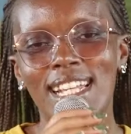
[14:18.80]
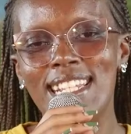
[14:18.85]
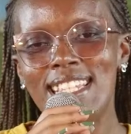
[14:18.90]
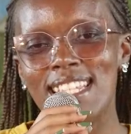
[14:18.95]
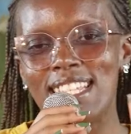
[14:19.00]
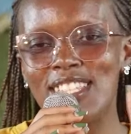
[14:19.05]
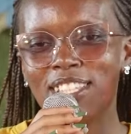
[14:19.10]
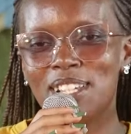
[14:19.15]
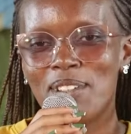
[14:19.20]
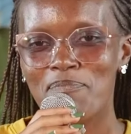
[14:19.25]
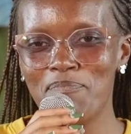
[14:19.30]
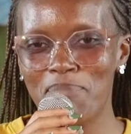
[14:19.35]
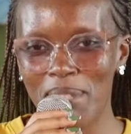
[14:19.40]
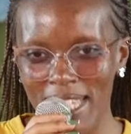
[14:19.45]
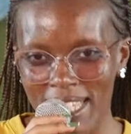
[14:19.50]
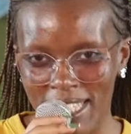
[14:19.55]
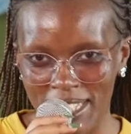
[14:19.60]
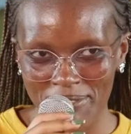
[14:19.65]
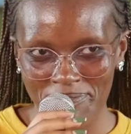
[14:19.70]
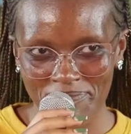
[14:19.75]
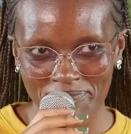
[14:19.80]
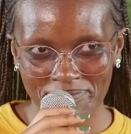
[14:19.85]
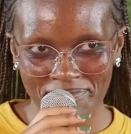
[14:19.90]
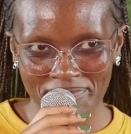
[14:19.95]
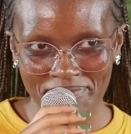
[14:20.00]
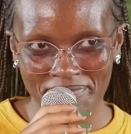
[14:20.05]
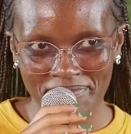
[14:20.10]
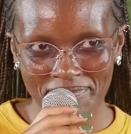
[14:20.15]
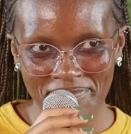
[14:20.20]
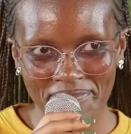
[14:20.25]
Teacher B.
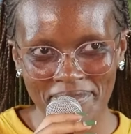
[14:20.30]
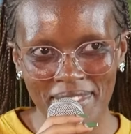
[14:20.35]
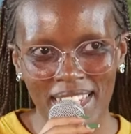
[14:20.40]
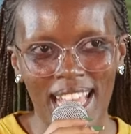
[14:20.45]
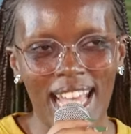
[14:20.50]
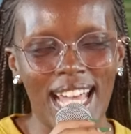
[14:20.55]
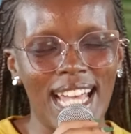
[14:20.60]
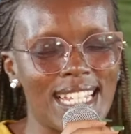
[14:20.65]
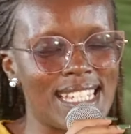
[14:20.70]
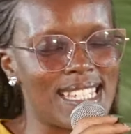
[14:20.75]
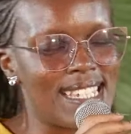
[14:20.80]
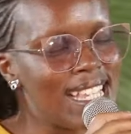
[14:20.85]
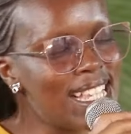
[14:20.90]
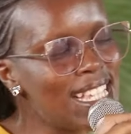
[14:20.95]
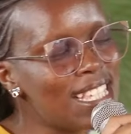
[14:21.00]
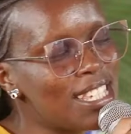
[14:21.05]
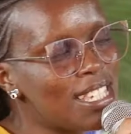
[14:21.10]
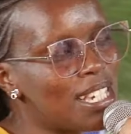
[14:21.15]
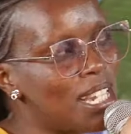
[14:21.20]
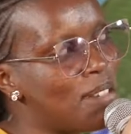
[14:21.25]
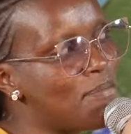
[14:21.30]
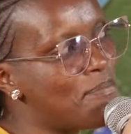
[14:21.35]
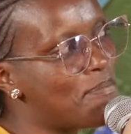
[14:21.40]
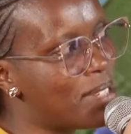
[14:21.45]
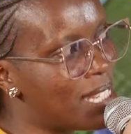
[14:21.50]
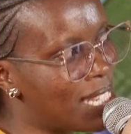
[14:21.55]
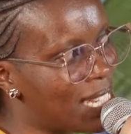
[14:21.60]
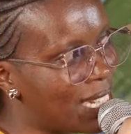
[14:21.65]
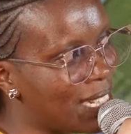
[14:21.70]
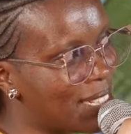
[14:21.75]
Teacher
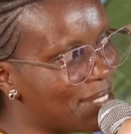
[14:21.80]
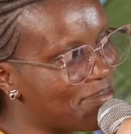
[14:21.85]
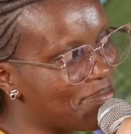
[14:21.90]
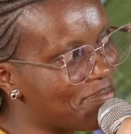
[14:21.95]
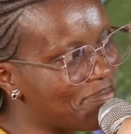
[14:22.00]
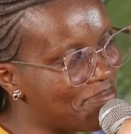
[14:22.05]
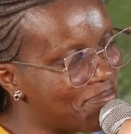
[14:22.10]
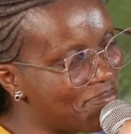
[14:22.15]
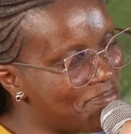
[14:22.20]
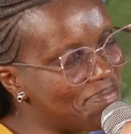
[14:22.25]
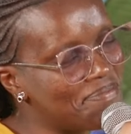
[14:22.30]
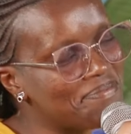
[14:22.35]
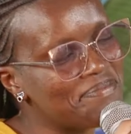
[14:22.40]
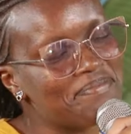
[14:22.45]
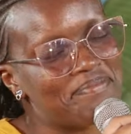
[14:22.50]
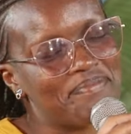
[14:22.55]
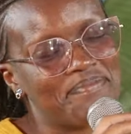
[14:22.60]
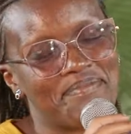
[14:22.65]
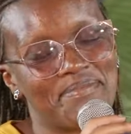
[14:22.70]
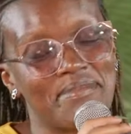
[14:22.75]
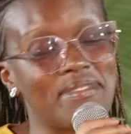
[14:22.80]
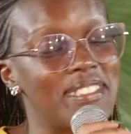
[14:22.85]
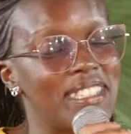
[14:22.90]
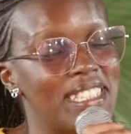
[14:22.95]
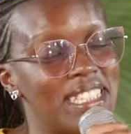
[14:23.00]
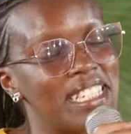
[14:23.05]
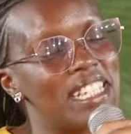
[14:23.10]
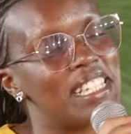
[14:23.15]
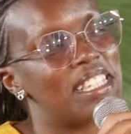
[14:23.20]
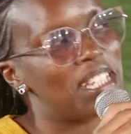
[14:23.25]
B. Tell
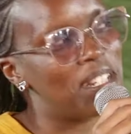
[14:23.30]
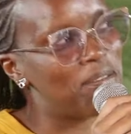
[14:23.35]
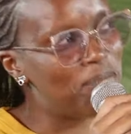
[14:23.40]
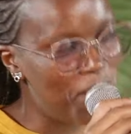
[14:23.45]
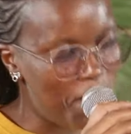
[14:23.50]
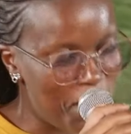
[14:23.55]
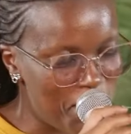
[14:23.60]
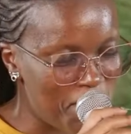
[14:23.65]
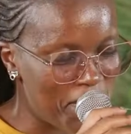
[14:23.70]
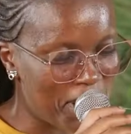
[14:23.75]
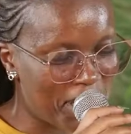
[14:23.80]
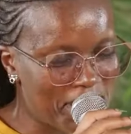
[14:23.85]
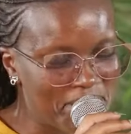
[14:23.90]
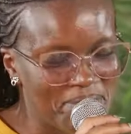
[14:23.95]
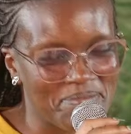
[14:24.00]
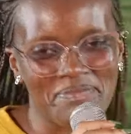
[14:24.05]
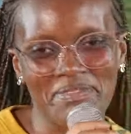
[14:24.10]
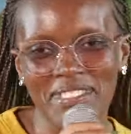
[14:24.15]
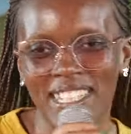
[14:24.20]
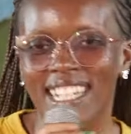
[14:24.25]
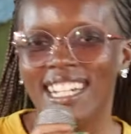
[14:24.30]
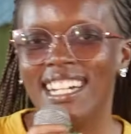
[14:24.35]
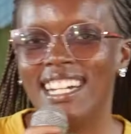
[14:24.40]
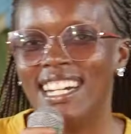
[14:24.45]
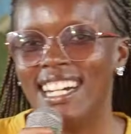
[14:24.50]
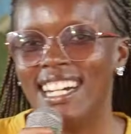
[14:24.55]
me. Teacher Bobby. Yes.